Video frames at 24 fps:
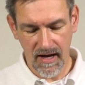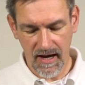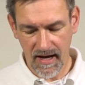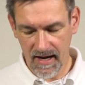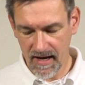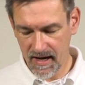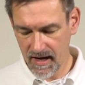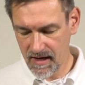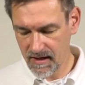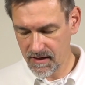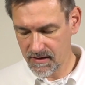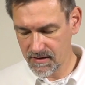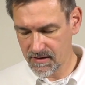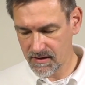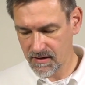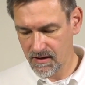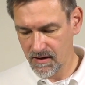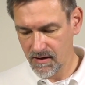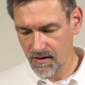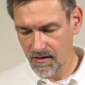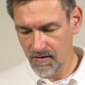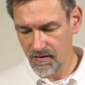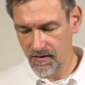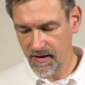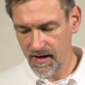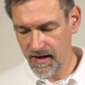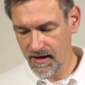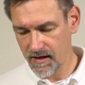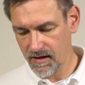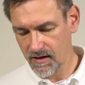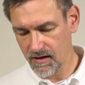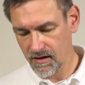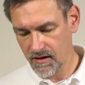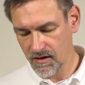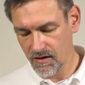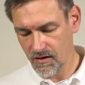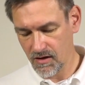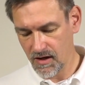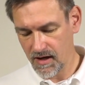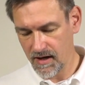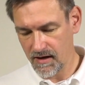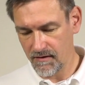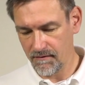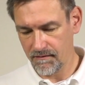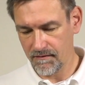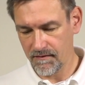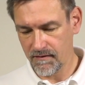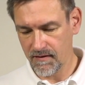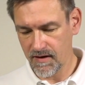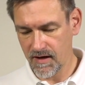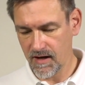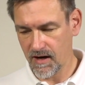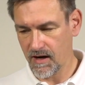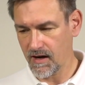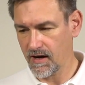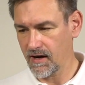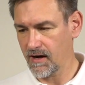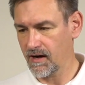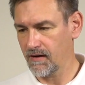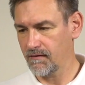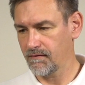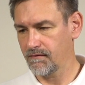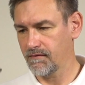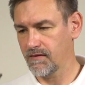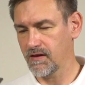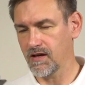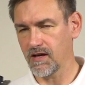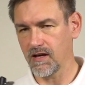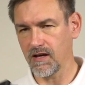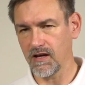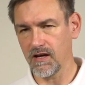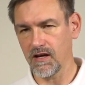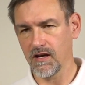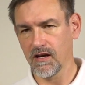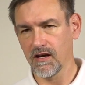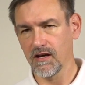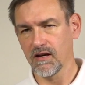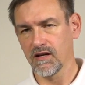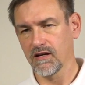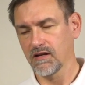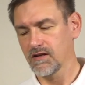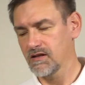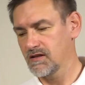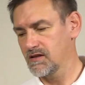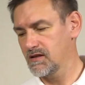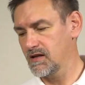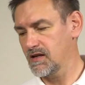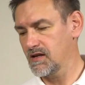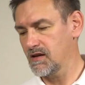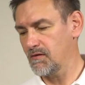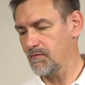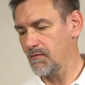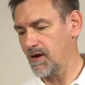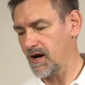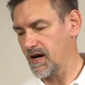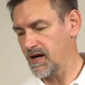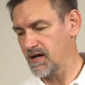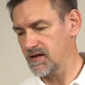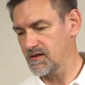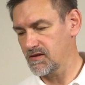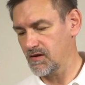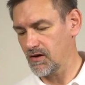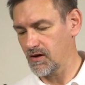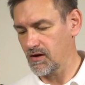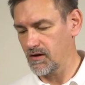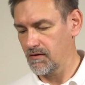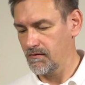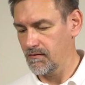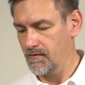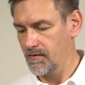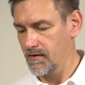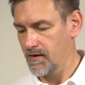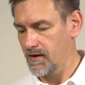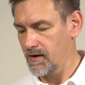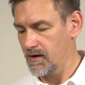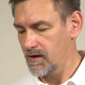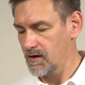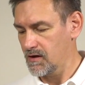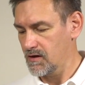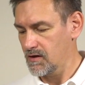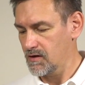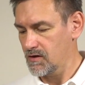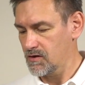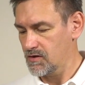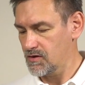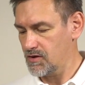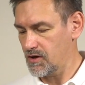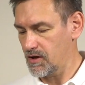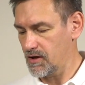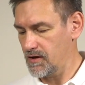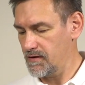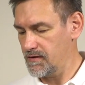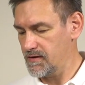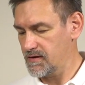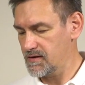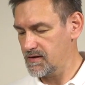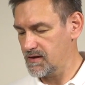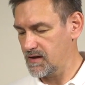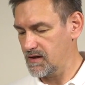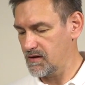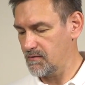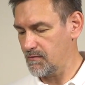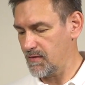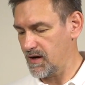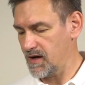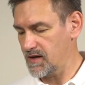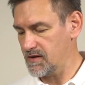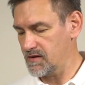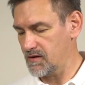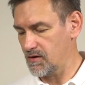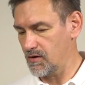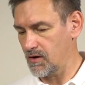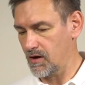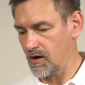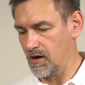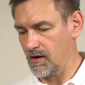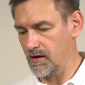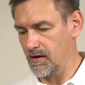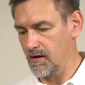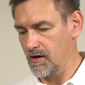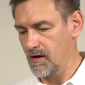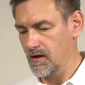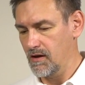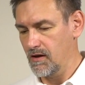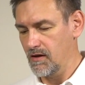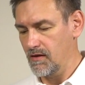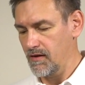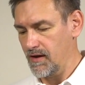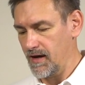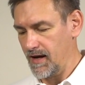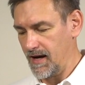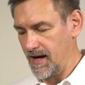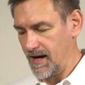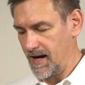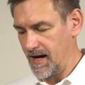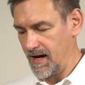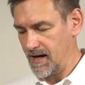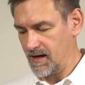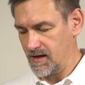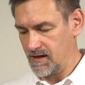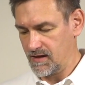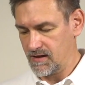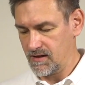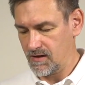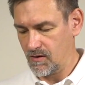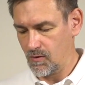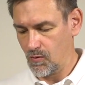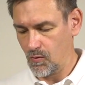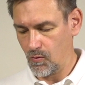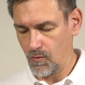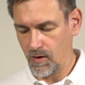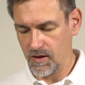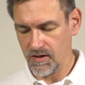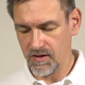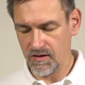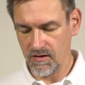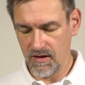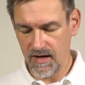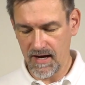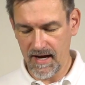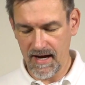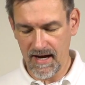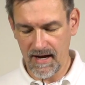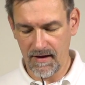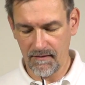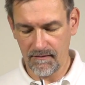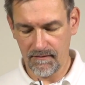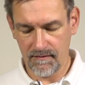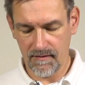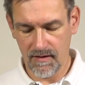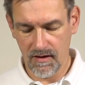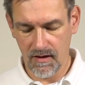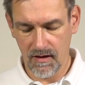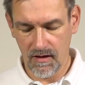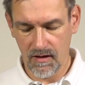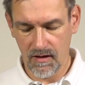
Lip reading: and then you have here, I have the Cinemizer. Turn the Cinemizer on, and what you have